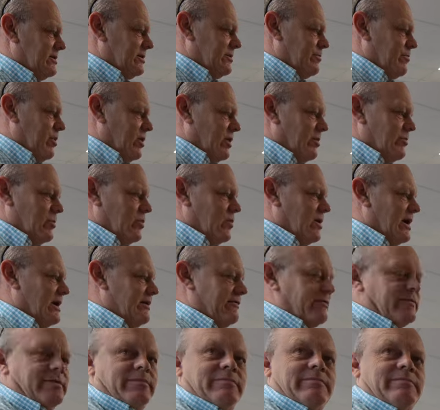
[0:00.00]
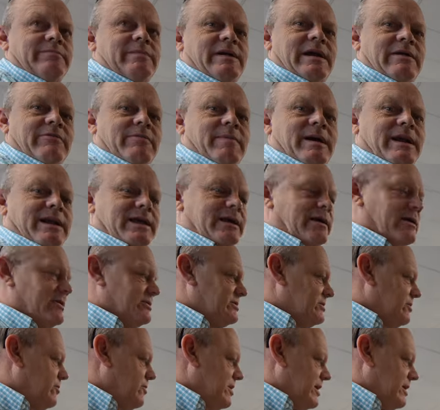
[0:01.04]
so you can pull them away from everybody
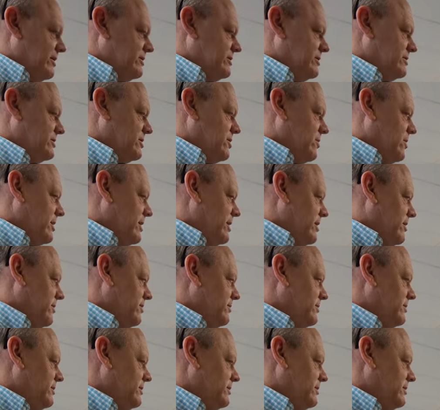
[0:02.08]
else and what else is going on.